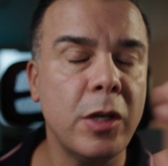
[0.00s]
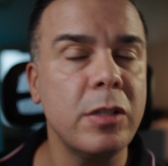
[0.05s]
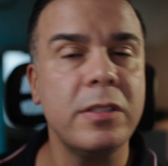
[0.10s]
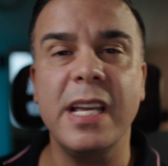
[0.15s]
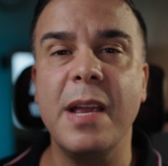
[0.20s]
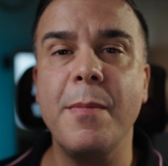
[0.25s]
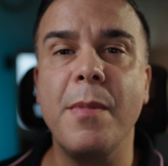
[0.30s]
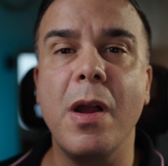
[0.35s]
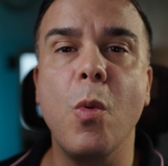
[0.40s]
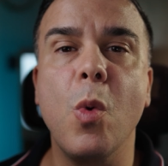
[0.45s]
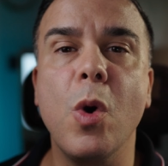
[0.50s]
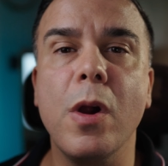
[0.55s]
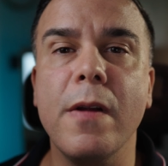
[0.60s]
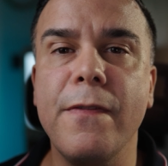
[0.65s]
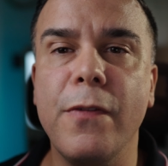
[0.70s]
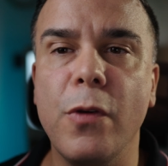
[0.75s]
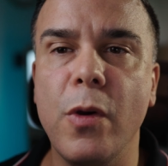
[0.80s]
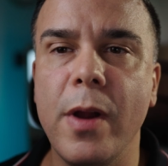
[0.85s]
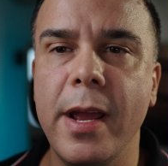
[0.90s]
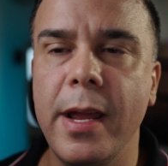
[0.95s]
Don't take my
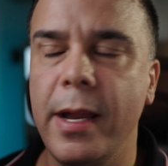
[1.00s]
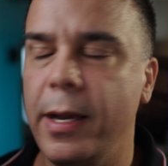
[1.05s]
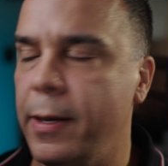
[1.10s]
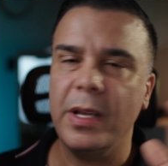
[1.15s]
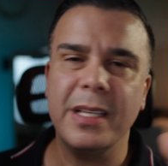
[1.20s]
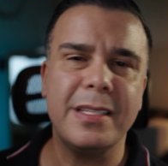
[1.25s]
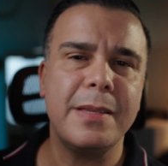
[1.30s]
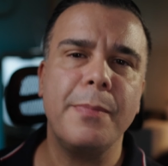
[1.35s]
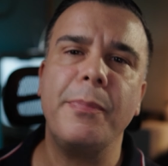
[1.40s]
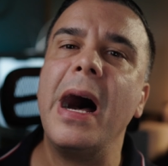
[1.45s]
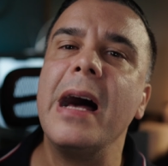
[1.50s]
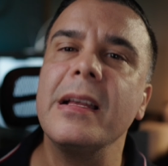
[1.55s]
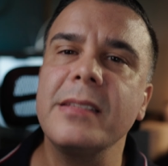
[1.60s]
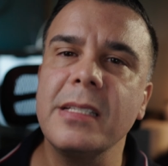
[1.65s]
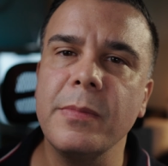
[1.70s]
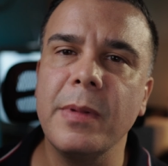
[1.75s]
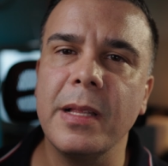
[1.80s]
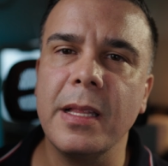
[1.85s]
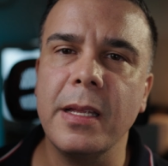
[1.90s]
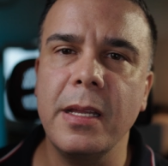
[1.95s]
word for it. It's a
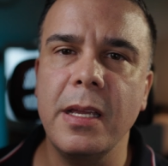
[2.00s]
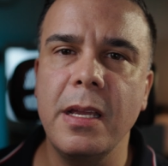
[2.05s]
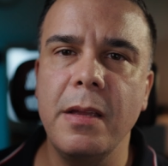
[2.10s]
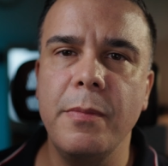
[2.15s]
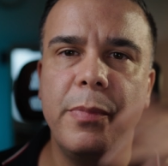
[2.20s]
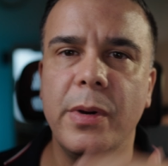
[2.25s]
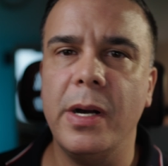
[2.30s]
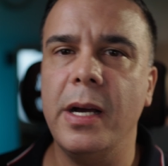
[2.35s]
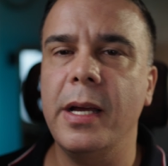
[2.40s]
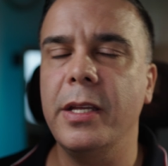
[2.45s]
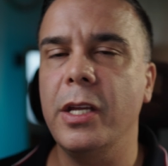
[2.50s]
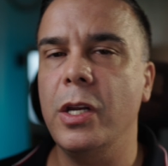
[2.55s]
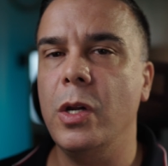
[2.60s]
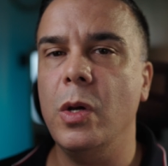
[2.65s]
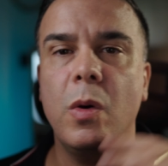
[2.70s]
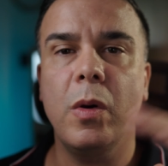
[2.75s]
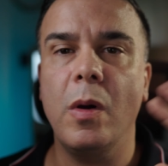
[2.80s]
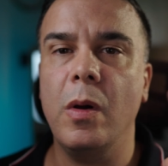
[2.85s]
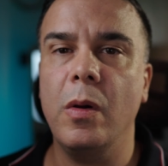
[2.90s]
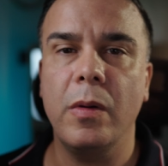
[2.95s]
possibility, but you
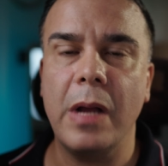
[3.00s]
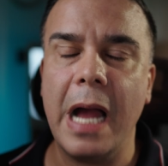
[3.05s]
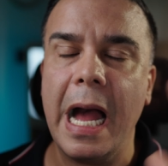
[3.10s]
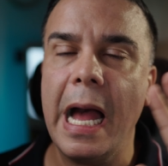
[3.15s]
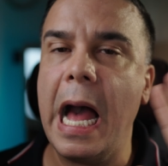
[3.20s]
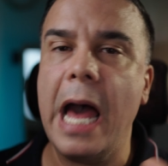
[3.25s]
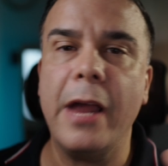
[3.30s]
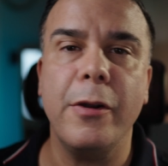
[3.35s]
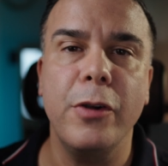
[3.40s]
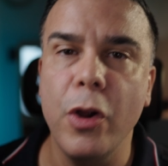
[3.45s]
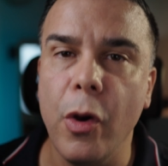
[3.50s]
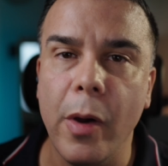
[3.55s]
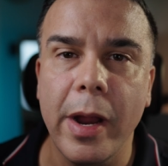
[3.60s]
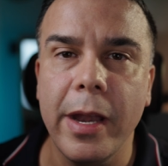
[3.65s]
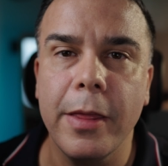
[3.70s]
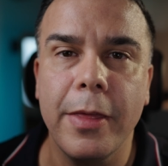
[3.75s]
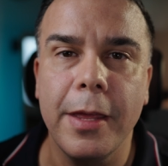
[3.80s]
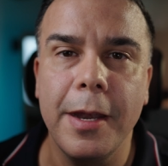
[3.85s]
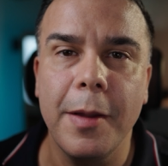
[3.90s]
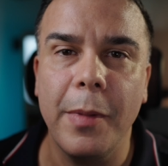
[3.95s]
know, I, I don't know
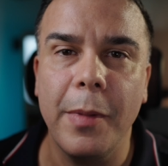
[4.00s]
anything